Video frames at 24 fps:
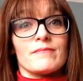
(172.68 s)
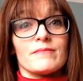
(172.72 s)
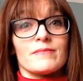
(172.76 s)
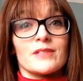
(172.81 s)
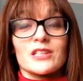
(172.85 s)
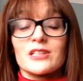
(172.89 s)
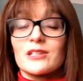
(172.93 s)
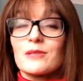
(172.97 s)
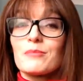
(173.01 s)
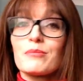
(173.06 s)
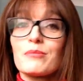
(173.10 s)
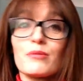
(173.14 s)

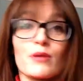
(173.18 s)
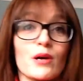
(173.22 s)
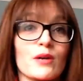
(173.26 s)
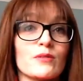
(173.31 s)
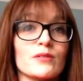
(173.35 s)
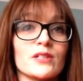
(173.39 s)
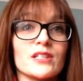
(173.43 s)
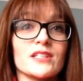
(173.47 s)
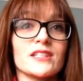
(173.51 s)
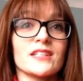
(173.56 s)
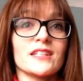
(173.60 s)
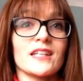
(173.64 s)
just
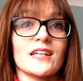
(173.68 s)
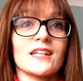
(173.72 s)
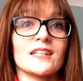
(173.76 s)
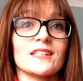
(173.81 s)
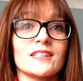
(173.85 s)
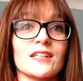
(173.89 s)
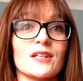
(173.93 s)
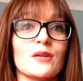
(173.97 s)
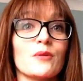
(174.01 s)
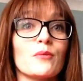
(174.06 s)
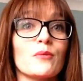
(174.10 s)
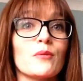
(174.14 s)
approaches
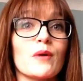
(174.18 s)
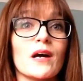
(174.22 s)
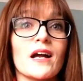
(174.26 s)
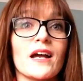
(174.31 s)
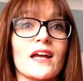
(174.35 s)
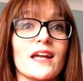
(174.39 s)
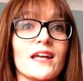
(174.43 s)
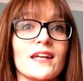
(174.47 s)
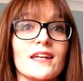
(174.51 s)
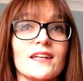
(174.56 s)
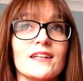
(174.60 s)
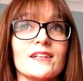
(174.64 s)
things in a
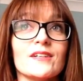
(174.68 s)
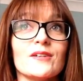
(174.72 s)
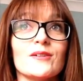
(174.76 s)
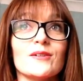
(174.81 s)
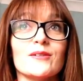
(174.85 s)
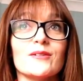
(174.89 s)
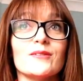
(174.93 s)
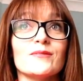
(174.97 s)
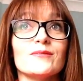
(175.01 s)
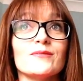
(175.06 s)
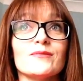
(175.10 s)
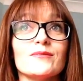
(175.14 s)
way
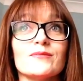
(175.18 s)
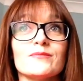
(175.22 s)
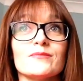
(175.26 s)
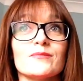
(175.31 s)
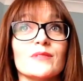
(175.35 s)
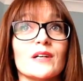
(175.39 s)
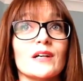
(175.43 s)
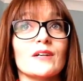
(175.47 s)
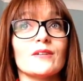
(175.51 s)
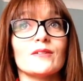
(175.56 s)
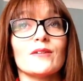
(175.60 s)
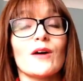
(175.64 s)
of,
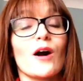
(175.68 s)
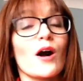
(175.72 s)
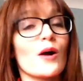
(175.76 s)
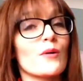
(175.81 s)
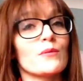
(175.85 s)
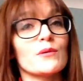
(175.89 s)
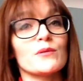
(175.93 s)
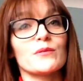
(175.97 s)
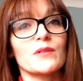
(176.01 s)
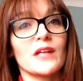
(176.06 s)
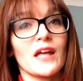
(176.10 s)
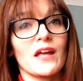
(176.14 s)
well, I
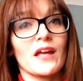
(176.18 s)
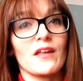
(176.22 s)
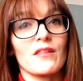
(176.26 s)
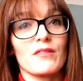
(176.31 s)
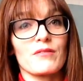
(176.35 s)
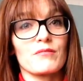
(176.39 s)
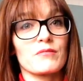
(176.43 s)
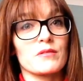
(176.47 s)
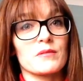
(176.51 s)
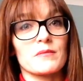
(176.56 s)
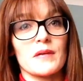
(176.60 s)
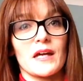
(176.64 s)
will get
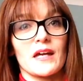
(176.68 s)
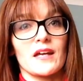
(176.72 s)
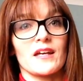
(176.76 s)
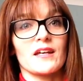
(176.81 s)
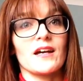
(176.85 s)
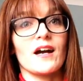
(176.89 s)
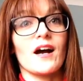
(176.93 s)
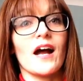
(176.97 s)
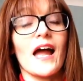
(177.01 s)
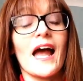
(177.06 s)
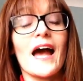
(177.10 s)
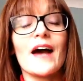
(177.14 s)
through it.
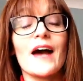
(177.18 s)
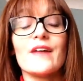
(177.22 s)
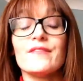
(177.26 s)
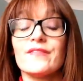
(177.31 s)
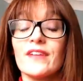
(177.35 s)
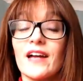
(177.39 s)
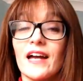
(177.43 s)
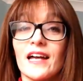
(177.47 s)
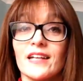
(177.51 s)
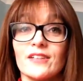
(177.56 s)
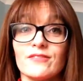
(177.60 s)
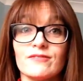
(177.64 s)
I have
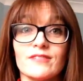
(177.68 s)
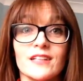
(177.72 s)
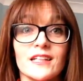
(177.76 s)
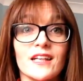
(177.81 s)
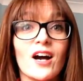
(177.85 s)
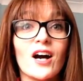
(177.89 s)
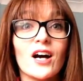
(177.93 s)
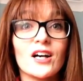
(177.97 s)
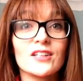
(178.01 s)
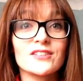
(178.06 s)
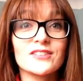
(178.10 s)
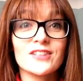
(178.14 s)
had really
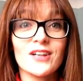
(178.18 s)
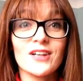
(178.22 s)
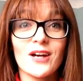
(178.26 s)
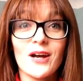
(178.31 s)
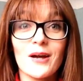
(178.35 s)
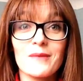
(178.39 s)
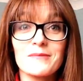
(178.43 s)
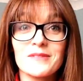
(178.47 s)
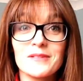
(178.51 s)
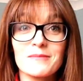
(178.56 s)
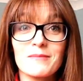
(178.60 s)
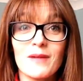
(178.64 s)
hard
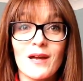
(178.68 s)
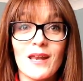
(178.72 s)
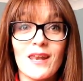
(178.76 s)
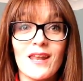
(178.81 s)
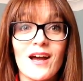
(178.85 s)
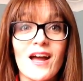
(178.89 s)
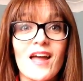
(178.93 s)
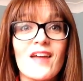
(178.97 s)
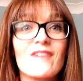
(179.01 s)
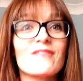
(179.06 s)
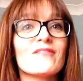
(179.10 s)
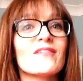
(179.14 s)
times in my
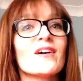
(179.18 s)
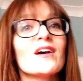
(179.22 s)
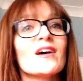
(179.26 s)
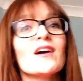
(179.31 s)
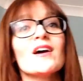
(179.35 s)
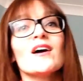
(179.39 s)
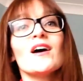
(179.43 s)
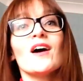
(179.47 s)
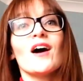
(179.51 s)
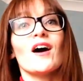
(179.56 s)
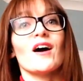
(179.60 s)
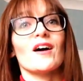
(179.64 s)
life.
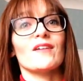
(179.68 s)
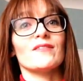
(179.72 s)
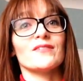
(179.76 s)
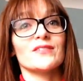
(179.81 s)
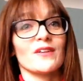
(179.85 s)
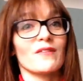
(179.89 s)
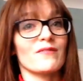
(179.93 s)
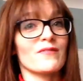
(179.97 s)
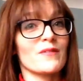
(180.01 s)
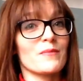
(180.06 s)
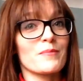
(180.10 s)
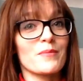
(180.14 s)
I've
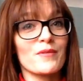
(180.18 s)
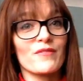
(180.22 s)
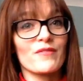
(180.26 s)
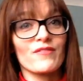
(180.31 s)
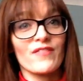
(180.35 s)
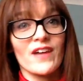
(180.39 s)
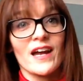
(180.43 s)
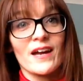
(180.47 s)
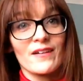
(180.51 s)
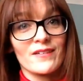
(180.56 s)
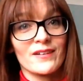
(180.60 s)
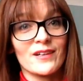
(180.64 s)
suffered
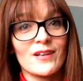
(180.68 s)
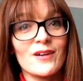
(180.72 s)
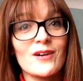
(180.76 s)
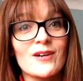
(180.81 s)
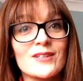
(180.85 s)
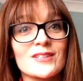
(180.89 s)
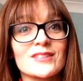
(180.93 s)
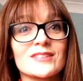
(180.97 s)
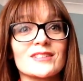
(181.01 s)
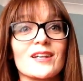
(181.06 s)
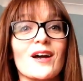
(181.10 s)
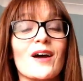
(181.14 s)
profound
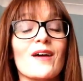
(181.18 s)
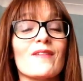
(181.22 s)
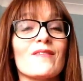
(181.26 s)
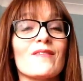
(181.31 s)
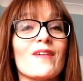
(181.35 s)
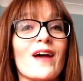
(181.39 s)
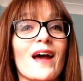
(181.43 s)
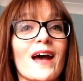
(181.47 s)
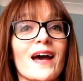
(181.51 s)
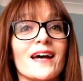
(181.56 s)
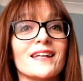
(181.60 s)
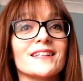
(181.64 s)
loss. I've
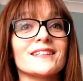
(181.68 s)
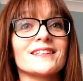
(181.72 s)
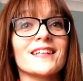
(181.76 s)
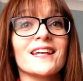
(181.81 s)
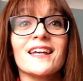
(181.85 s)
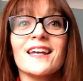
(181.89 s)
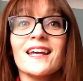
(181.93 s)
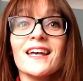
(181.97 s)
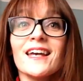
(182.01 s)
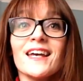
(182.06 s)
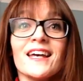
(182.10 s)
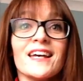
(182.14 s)
had,
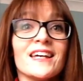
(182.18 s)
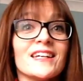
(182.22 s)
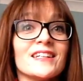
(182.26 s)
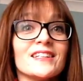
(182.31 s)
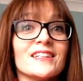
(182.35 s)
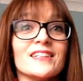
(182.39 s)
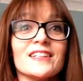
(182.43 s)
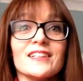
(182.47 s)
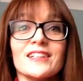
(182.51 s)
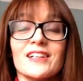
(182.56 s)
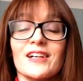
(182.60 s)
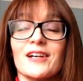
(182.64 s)

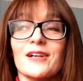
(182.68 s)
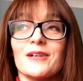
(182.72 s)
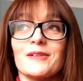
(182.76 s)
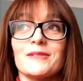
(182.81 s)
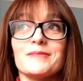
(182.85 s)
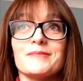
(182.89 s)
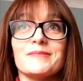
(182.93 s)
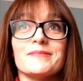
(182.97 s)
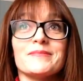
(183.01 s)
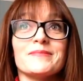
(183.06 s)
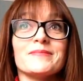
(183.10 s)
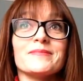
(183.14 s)
you know,
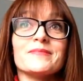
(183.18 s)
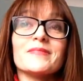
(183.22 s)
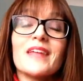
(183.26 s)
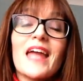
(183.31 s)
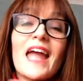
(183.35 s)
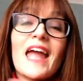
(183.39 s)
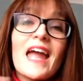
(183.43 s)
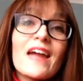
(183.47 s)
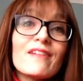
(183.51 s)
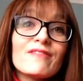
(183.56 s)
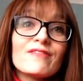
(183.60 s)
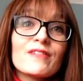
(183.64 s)

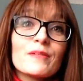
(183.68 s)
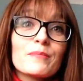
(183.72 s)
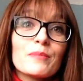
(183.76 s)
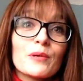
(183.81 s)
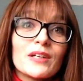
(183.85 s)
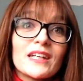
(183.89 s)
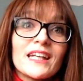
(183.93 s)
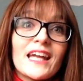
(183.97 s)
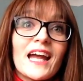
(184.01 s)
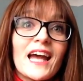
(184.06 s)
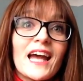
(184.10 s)
everybody